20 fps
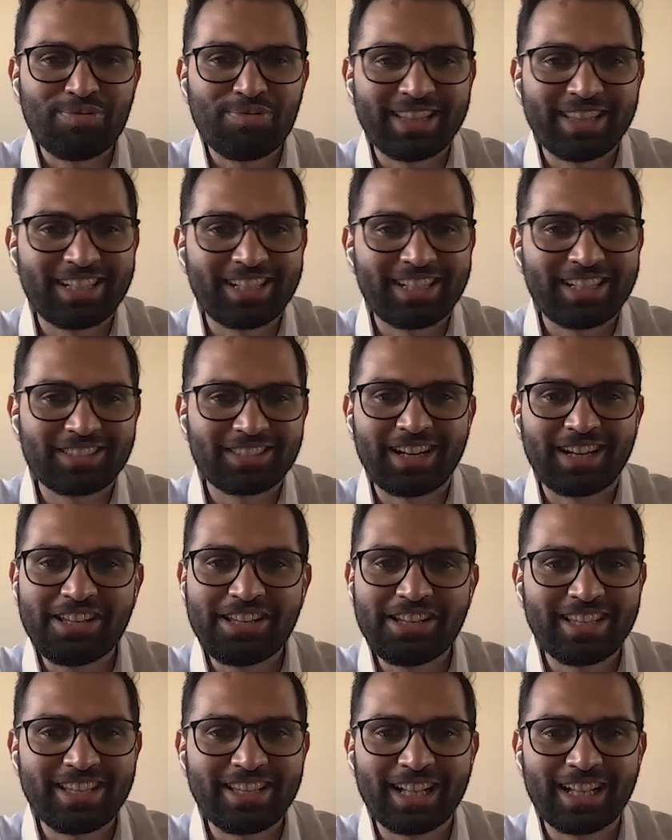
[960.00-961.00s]
has done
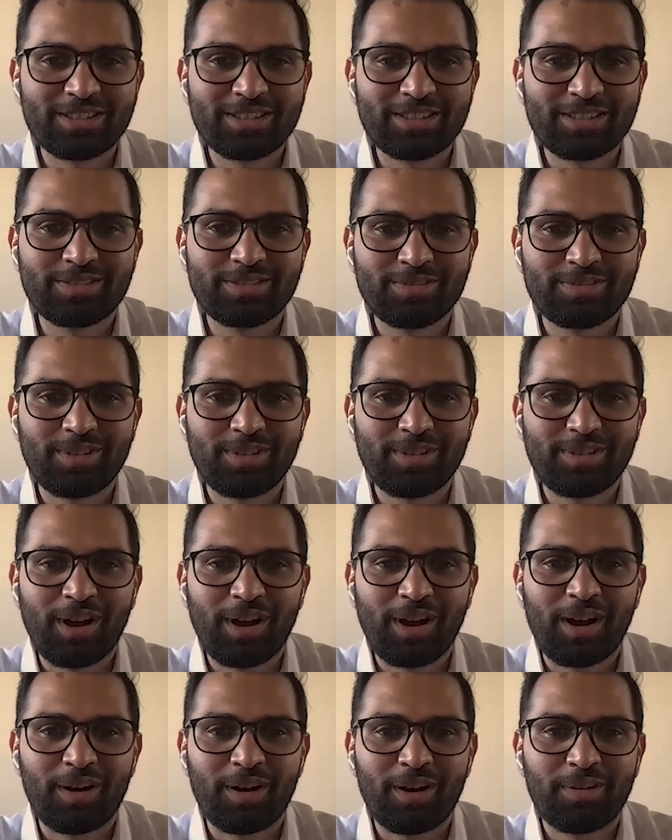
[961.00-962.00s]
anything else
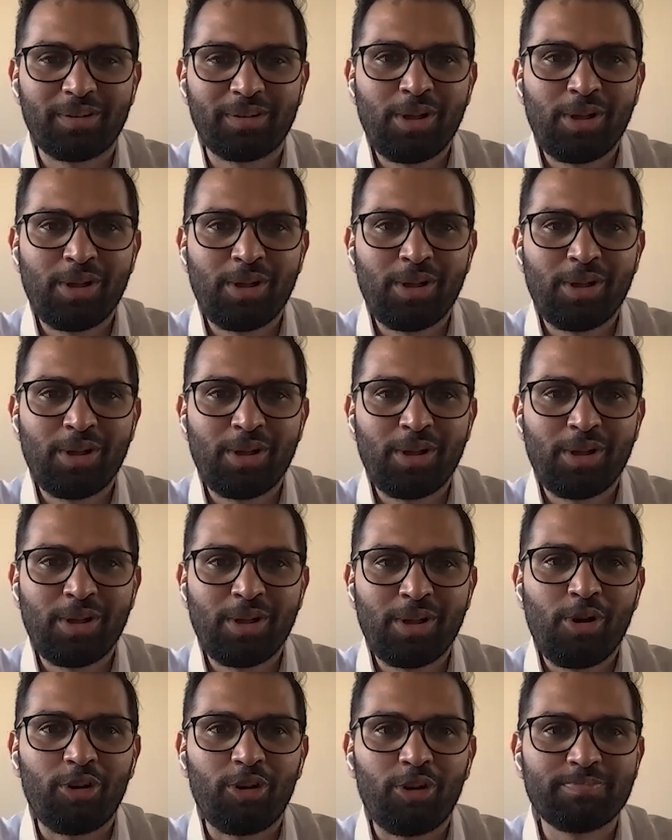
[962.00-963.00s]
of
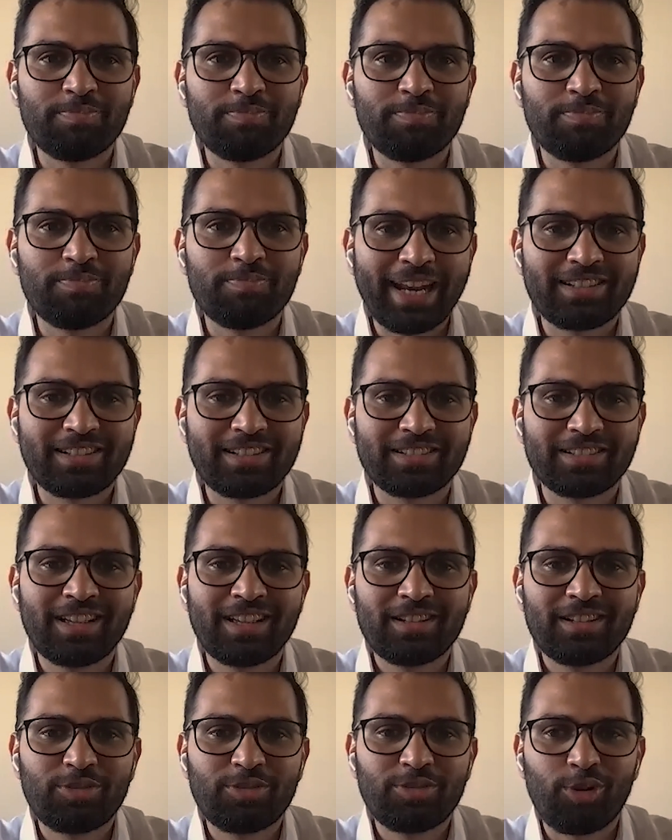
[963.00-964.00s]
merit
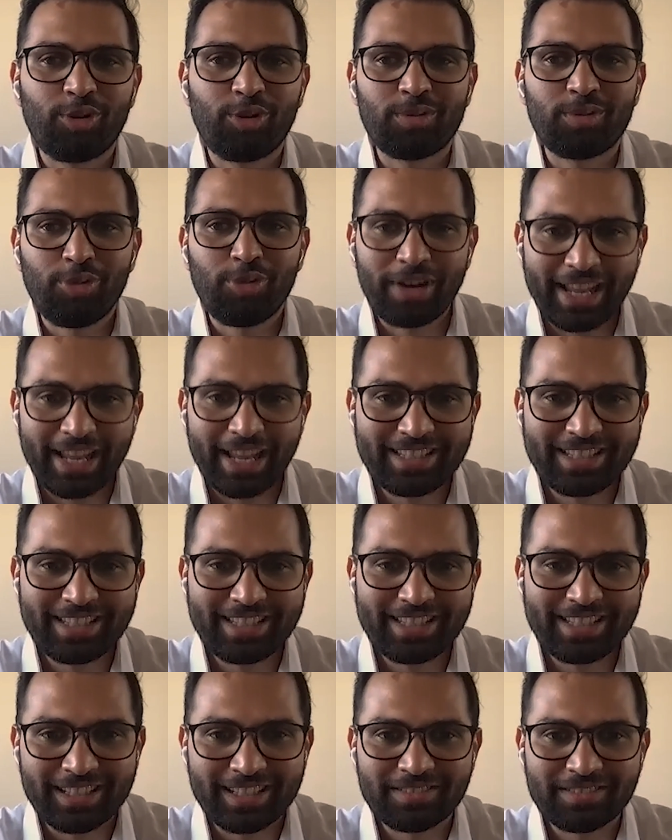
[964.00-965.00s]
for anything,
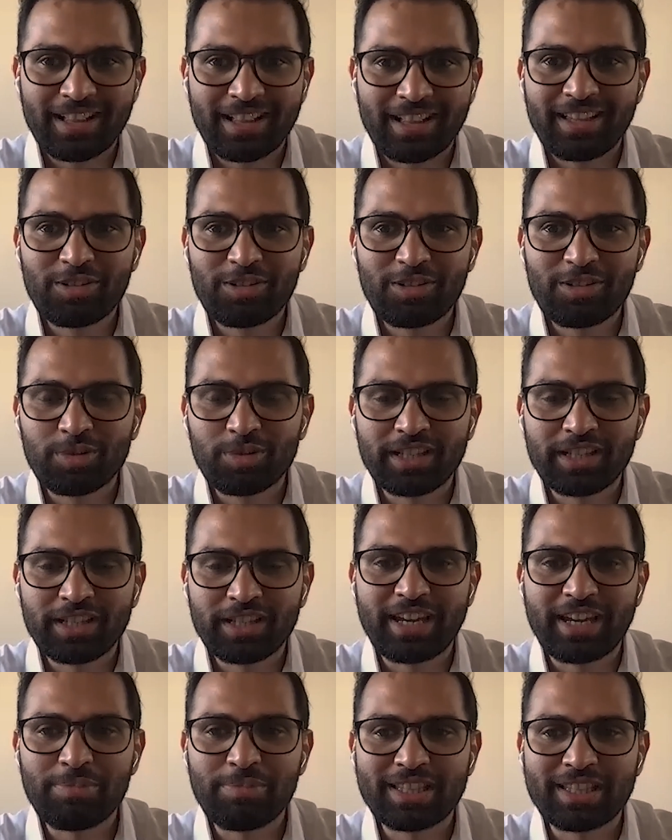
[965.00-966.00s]
including
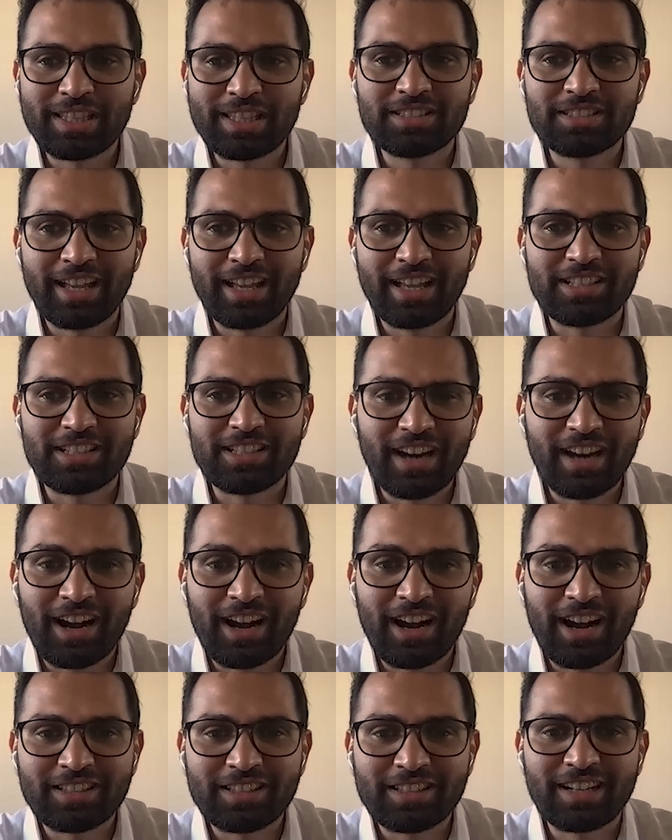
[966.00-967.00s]
naming things like Indira
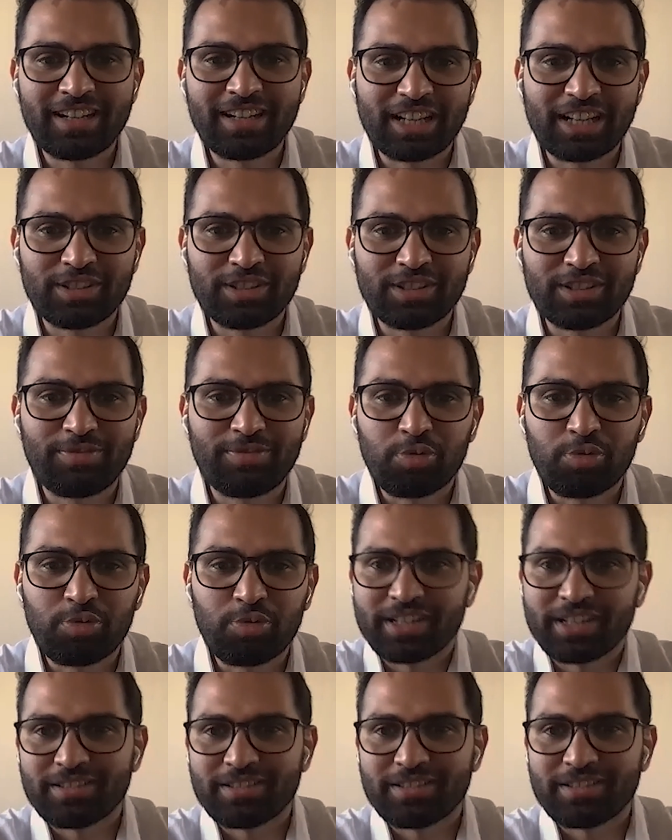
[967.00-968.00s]
Gandhi National
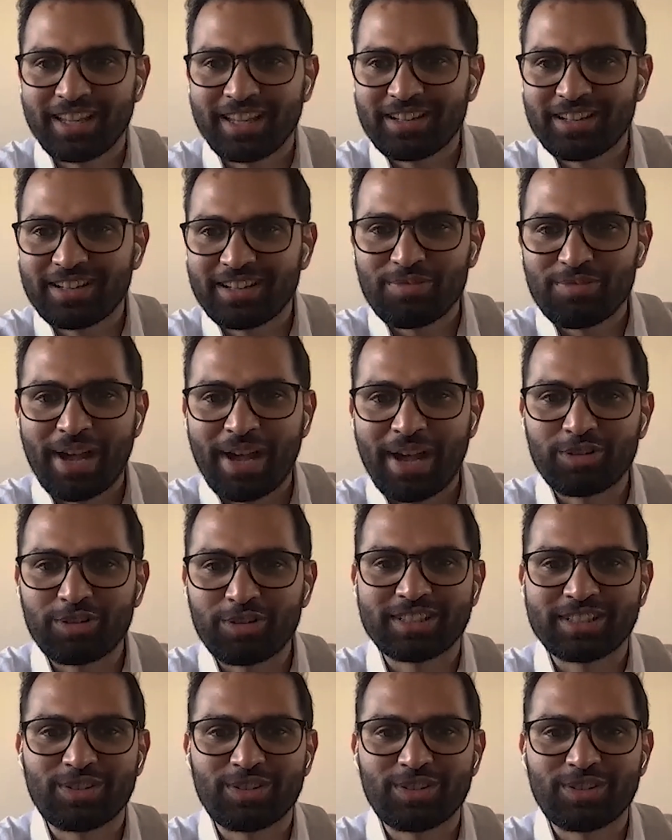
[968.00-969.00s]
Fountain in
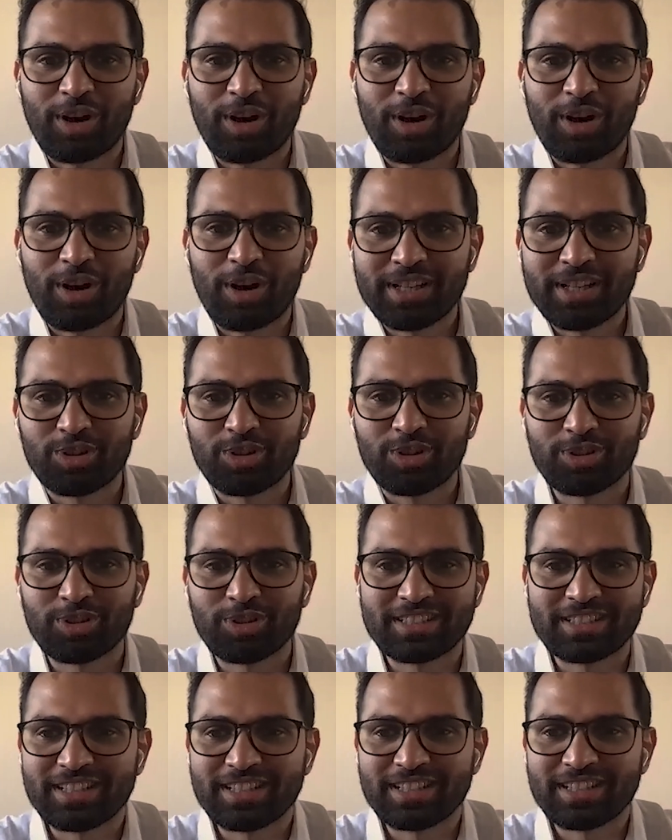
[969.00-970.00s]
Bangalore? There's a fountain also
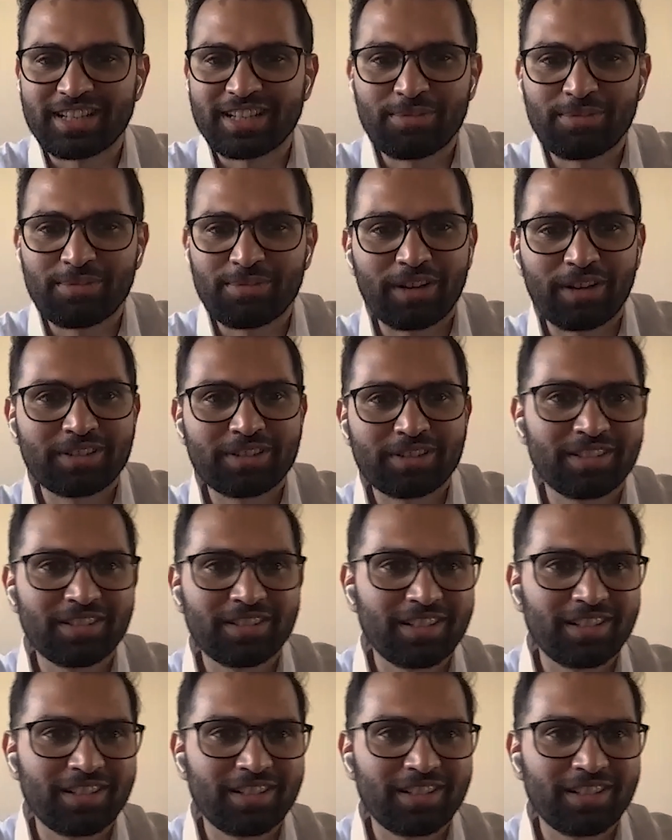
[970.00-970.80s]
that's named after